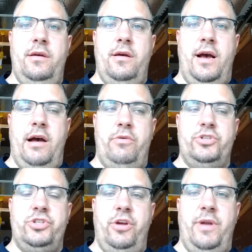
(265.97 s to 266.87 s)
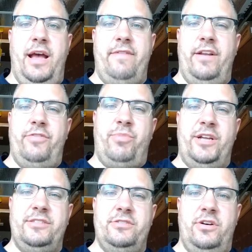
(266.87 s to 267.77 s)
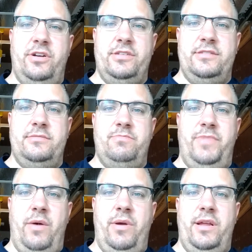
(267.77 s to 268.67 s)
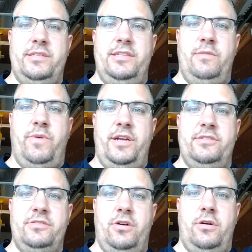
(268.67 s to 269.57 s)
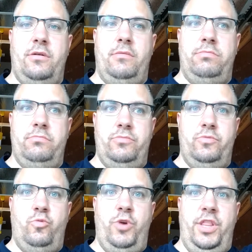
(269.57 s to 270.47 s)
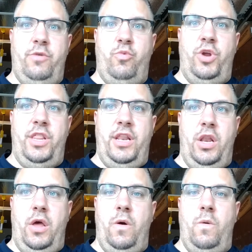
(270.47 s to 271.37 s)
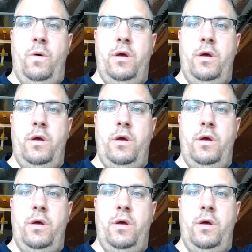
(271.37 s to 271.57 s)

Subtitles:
I will show you what I have. I left the prices on because that way you can see the prices are really low.